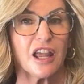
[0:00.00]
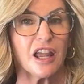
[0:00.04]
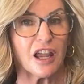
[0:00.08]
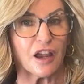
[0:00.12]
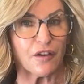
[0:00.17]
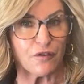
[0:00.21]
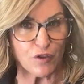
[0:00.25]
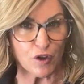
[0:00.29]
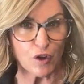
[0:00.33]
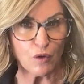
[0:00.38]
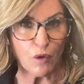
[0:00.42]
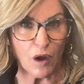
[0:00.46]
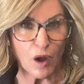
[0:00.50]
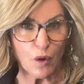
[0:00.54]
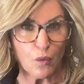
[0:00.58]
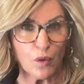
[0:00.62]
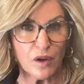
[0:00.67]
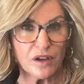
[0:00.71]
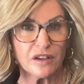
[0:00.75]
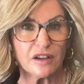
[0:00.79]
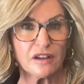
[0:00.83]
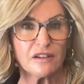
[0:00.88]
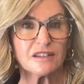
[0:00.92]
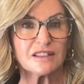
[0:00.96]
If you want
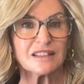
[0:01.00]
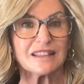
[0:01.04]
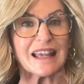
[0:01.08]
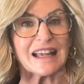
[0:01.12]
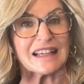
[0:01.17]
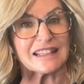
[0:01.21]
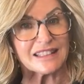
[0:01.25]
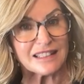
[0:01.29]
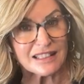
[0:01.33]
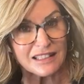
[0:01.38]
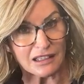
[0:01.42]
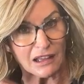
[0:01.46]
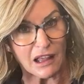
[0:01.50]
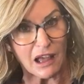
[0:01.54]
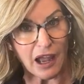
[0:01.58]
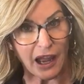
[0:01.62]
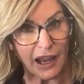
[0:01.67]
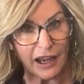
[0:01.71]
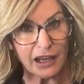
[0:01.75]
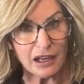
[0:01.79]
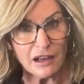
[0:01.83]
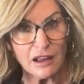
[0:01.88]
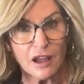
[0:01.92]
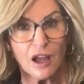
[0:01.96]
windows that
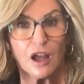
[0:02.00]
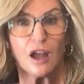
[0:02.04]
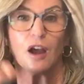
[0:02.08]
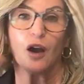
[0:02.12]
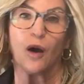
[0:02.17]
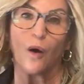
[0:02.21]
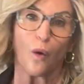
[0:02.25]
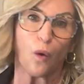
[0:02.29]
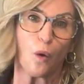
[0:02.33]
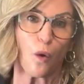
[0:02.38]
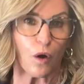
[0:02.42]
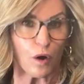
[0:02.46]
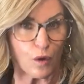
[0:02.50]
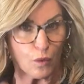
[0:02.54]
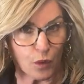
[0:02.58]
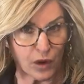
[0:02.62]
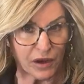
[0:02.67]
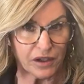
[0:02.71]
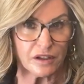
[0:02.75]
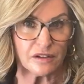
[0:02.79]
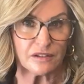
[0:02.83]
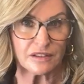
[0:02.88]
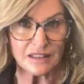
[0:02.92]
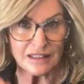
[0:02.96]
slide or
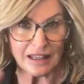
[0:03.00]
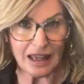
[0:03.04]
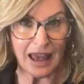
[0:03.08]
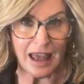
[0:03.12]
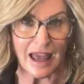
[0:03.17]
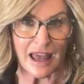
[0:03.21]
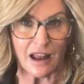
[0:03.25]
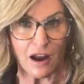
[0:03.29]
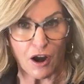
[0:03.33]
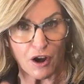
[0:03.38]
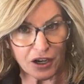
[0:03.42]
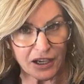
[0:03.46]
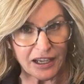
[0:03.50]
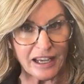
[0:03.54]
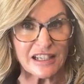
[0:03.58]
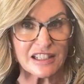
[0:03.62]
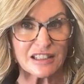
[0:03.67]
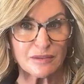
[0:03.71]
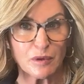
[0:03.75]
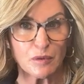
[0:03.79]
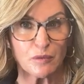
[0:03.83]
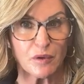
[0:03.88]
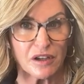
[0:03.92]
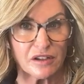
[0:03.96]
windows that are
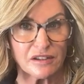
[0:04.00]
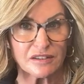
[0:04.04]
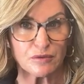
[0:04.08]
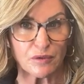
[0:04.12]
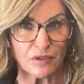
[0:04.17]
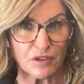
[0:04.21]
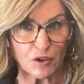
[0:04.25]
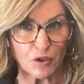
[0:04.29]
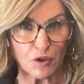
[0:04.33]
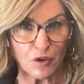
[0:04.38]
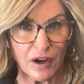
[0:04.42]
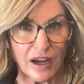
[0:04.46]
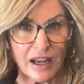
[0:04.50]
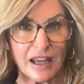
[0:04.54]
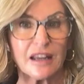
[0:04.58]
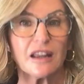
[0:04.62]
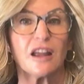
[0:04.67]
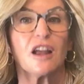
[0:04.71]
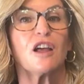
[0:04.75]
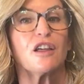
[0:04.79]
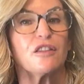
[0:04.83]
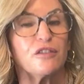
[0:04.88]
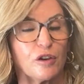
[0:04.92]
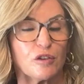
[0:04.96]
casement windows with a crank,
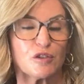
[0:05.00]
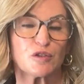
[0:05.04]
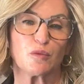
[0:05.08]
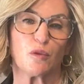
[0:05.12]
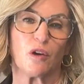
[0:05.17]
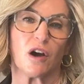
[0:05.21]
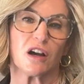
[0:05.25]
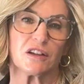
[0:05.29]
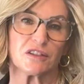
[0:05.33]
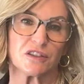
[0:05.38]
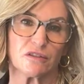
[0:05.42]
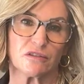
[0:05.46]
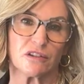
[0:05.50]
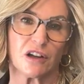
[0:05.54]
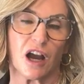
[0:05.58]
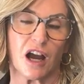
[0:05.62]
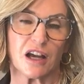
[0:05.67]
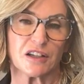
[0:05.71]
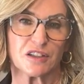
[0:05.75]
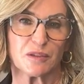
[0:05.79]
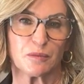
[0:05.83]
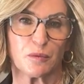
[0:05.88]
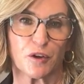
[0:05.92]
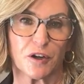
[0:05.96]
those will also
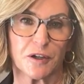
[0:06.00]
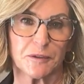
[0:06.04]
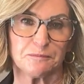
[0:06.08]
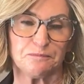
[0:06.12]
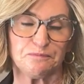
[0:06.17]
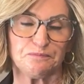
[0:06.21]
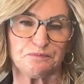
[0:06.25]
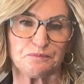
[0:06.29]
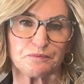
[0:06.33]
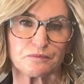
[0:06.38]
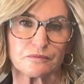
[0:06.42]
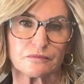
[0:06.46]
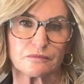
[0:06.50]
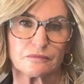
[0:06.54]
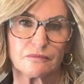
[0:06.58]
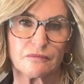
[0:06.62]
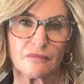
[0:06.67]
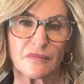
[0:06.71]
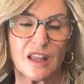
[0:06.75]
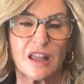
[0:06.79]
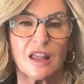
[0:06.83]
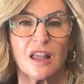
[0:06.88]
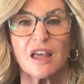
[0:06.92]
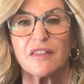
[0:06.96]
cost more.
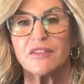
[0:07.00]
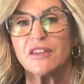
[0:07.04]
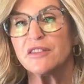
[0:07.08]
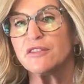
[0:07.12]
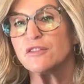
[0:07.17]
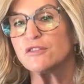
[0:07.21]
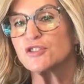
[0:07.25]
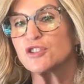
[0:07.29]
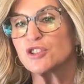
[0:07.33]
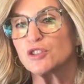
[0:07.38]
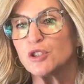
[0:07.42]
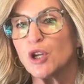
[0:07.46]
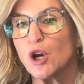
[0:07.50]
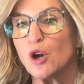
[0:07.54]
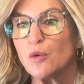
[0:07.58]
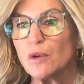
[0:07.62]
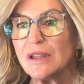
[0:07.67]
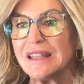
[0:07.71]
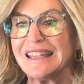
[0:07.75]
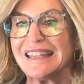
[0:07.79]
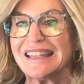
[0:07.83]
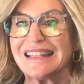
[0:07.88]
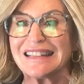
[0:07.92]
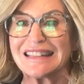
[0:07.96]
Then there's low
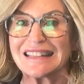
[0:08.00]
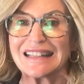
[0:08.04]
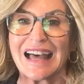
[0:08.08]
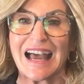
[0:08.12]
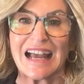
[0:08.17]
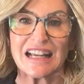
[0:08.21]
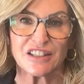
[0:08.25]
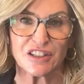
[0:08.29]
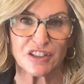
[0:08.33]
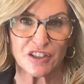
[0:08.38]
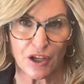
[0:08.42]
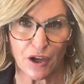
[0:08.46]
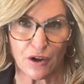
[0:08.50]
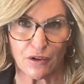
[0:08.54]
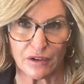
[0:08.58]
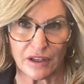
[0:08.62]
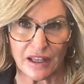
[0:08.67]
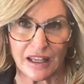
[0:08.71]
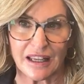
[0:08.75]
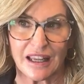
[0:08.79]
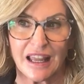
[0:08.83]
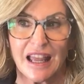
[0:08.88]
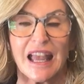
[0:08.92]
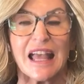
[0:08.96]
E glass
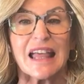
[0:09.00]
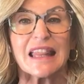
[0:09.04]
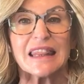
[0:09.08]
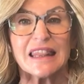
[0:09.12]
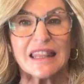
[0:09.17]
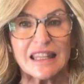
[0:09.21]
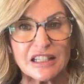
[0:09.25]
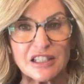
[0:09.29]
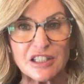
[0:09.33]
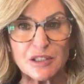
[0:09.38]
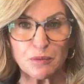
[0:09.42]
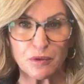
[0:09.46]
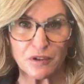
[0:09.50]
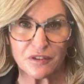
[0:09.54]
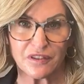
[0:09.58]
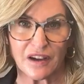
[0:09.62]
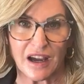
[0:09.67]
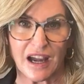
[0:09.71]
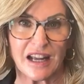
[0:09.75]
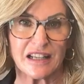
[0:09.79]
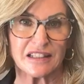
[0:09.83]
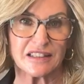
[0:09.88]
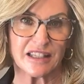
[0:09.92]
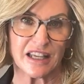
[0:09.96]
coating. This
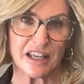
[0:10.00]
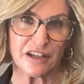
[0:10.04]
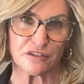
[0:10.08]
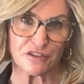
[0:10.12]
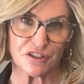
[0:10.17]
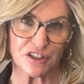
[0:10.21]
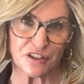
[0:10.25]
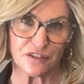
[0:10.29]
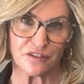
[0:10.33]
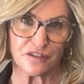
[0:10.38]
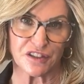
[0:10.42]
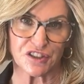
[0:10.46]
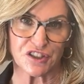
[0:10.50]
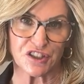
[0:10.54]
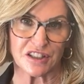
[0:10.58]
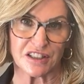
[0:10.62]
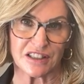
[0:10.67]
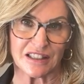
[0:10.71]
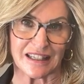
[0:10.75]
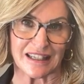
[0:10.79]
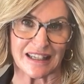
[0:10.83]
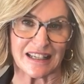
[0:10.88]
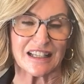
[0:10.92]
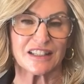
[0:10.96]
provides energy
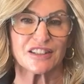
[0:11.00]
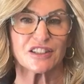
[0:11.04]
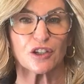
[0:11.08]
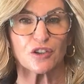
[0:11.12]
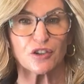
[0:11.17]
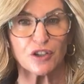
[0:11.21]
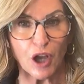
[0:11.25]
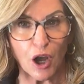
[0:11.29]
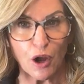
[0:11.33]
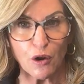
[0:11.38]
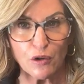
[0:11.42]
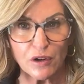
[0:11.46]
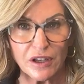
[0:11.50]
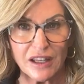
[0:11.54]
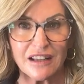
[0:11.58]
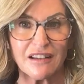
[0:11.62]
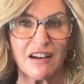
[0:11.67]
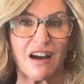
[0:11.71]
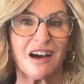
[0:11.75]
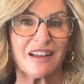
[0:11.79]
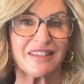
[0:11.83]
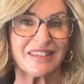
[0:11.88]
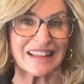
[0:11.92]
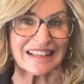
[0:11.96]
efficiency. It's a coating
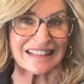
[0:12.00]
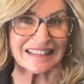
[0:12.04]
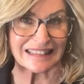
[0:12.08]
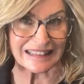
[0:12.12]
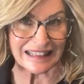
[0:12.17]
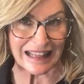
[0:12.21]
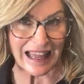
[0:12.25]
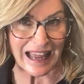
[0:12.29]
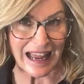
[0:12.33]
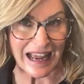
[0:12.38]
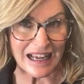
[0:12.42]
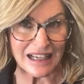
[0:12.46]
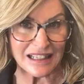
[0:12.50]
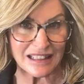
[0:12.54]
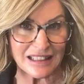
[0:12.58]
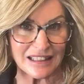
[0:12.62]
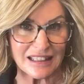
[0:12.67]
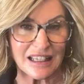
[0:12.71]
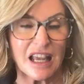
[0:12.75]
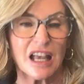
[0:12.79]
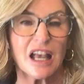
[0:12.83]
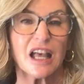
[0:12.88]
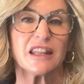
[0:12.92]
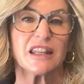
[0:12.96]
on the
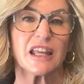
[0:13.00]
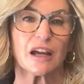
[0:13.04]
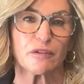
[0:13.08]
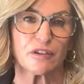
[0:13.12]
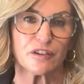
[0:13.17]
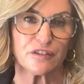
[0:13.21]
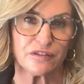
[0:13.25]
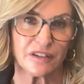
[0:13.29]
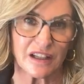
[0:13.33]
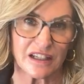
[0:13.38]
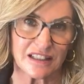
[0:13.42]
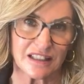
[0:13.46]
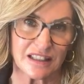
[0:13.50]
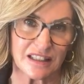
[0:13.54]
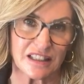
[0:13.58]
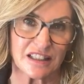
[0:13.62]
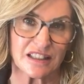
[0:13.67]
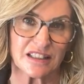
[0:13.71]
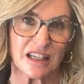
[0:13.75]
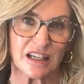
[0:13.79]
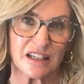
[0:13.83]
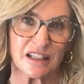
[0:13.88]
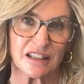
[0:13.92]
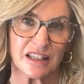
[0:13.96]
glass that reflects the
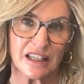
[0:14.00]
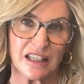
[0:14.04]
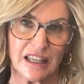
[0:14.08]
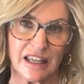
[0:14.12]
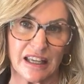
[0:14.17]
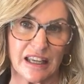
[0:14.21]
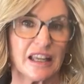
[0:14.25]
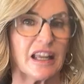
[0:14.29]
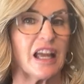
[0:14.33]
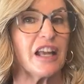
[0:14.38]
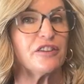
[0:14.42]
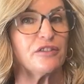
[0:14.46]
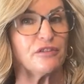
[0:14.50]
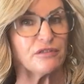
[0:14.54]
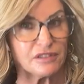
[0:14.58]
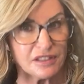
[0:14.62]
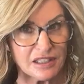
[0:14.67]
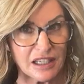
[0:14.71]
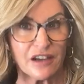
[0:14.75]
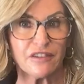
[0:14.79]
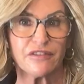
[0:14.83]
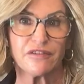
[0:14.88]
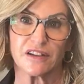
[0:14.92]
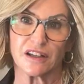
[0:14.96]
sun and the heat, and you
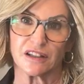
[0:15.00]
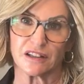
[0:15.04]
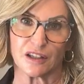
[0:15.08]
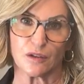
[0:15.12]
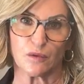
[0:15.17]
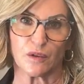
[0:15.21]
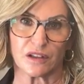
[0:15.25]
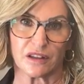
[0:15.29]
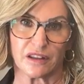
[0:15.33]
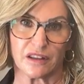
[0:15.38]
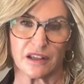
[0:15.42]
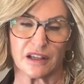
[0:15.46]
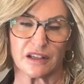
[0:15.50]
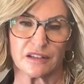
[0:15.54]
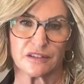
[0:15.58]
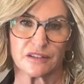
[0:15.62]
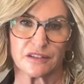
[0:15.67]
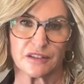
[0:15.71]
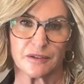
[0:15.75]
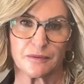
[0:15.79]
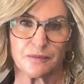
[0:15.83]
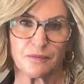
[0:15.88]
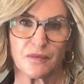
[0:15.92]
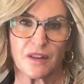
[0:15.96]
definitely want
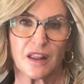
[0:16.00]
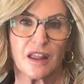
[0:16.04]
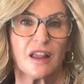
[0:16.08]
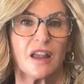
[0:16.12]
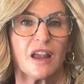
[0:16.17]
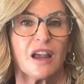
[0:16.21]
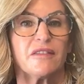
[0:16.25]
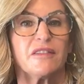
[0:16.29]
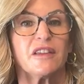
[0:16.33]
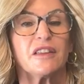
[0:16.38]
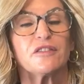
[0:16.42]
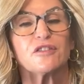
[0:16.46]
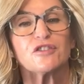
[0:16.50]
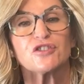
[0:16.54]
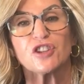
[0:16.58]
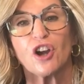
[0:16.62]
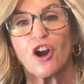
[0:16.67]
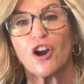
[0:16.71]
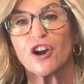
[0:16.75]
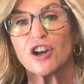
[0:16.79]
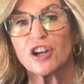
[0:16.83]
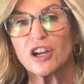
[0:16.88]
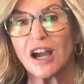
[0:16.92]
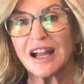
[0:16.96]
this. Then there's
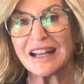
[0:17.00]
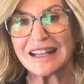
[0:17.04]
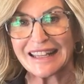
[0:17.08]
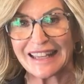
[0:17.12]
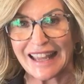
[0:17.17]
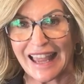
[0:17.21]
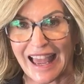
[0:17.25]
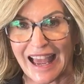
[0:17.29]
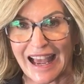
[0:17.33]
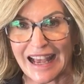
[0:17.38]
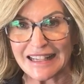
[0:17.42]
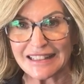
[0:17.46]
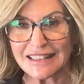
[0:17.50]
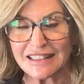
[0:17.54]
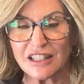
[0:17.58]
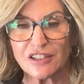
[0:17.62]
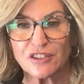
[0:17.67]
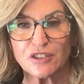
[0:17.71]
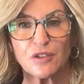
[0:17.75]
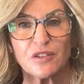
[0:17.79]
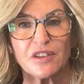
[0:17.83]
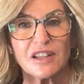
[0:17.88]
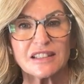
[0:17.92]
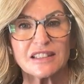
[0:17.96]
argon gas.
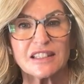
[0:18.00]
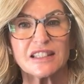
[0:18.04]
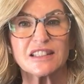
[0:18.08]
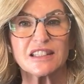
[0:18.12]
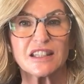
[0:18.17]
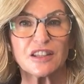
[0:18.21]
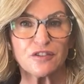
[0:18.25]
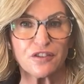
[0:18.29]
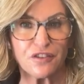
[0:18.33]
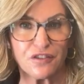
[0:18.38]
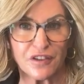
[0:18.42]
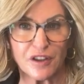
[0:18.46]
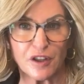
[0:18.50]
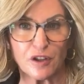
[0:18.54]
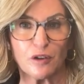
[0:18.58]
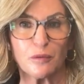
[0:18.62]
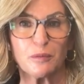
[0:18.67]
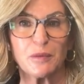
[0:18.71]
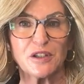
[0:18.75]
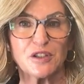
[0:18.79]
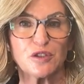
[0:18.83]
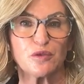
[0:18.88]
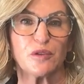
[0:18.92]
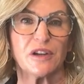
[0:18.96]
So this is the fill
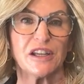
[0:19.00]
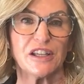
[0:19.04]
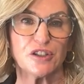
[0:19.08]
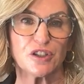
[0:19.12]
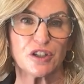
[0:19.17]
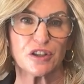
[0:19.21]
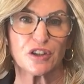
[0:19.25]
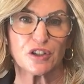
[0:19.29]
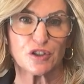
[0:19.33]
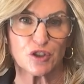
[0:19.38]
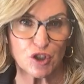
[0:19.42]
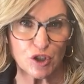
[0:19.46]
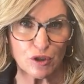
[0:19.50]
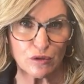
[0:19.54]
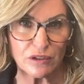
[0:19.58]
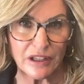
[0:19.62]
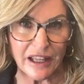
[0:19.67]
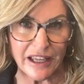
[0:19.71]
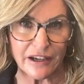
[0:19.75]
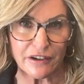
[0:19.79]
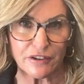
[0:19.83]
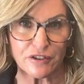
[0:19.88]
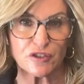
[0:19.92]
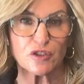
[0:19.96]
between the 2
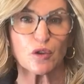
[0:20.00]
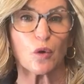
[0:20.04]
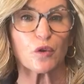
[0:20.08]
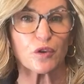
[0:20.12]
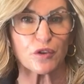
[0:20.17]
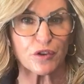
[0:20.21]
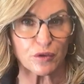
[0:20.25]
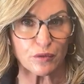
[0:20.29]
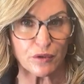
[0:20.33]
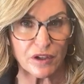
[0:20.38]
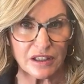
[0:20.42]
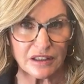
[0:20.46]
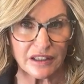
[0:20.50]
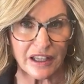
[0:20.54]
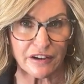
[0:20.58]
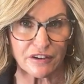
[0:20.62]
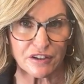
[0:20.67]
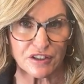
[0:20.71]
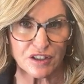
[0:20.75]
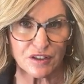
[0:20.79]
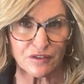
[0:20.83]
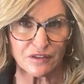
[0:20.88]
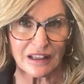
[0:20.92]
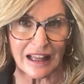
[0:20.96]
layers or 3
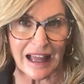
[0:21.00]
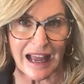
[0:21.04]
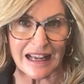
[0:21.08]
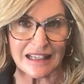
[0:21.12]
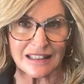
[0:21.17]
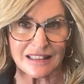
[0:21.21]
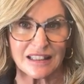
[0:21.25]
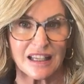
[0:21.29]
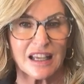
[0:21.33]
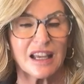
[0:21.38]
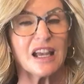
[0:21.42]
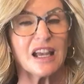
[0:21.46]
layers of glass.